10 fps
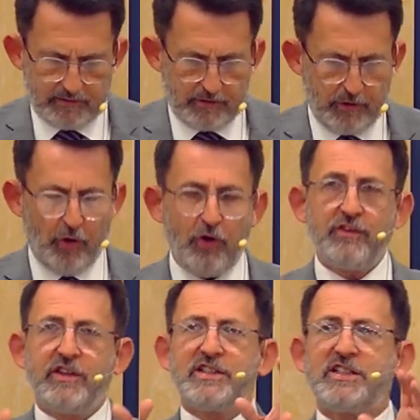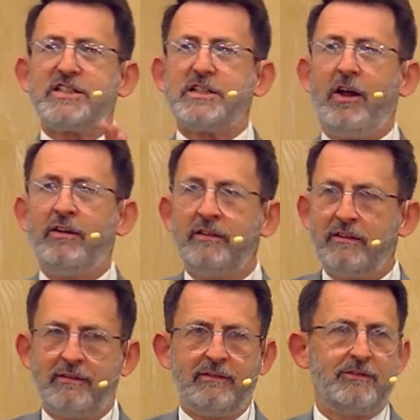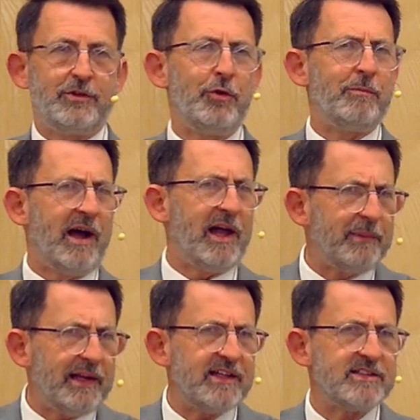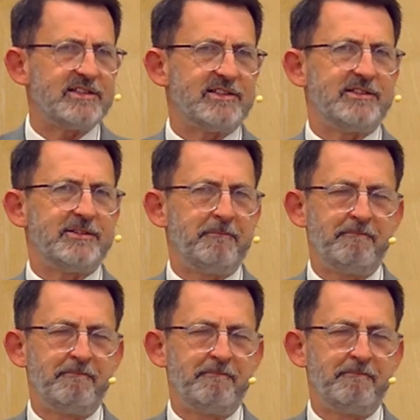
God the Son took my place,